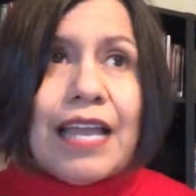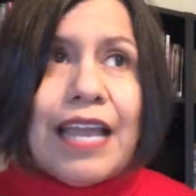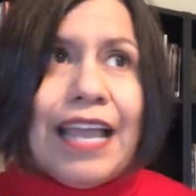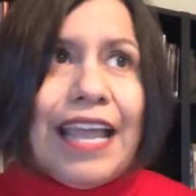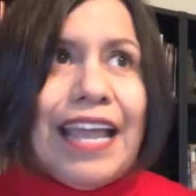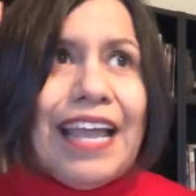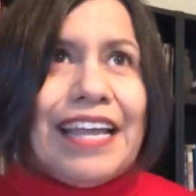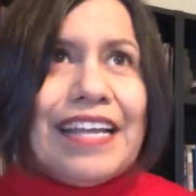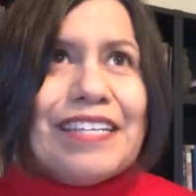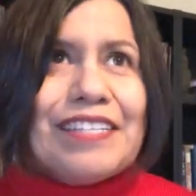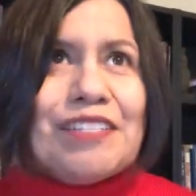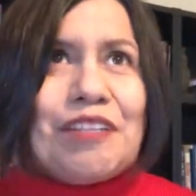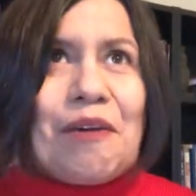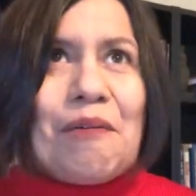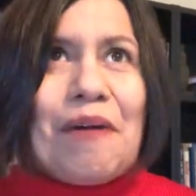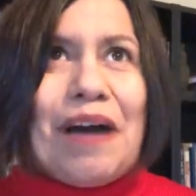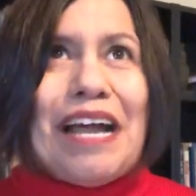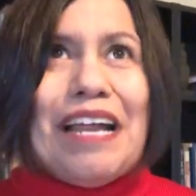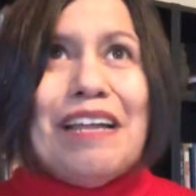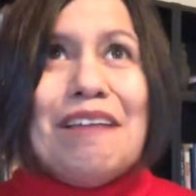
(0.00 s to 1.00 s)
And so
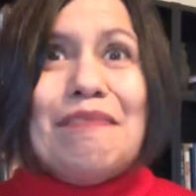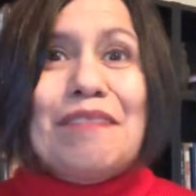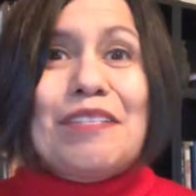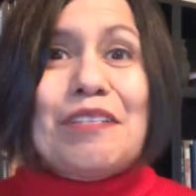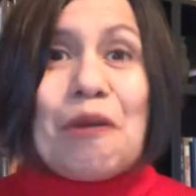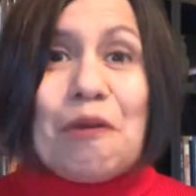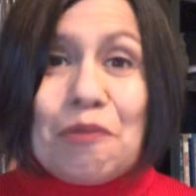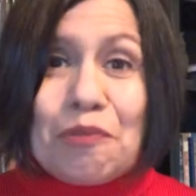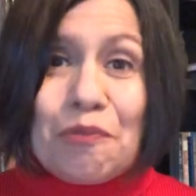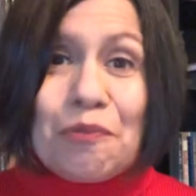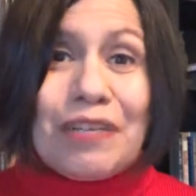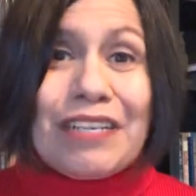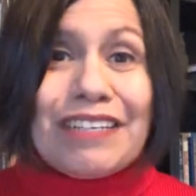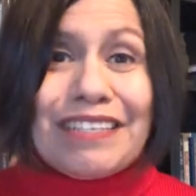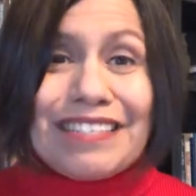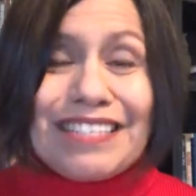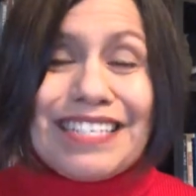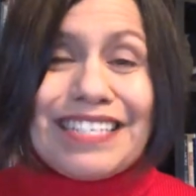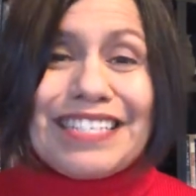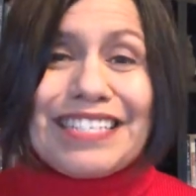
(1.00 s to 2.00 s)
I am so
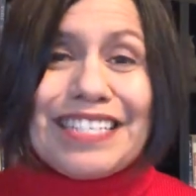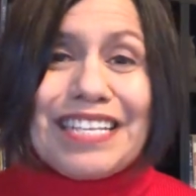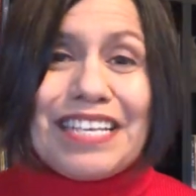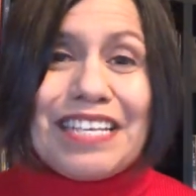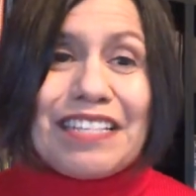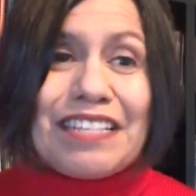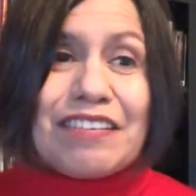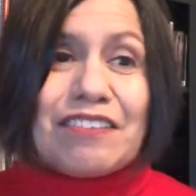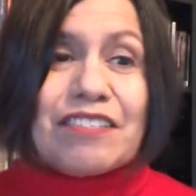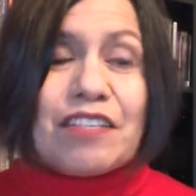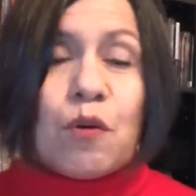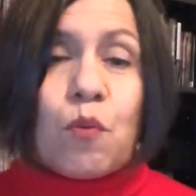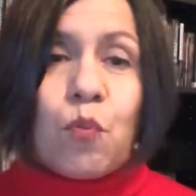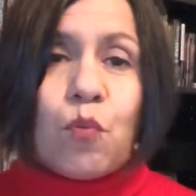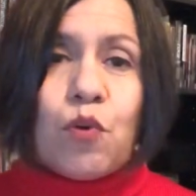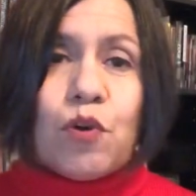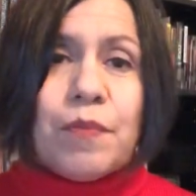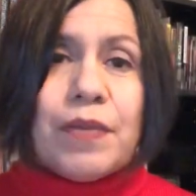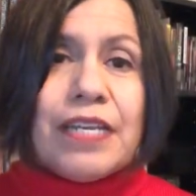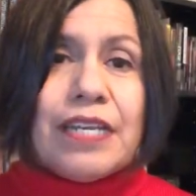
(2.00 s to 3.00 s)
thrilled to see there's a
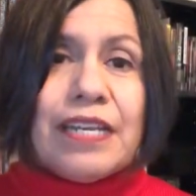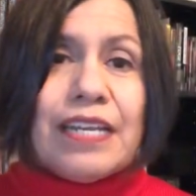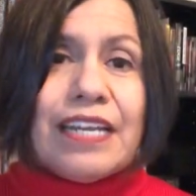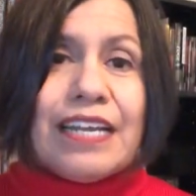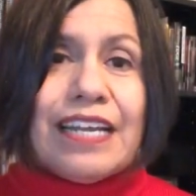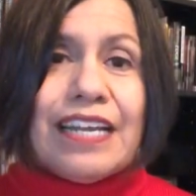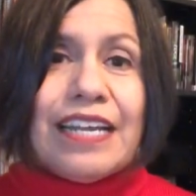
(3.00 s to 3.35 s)
woman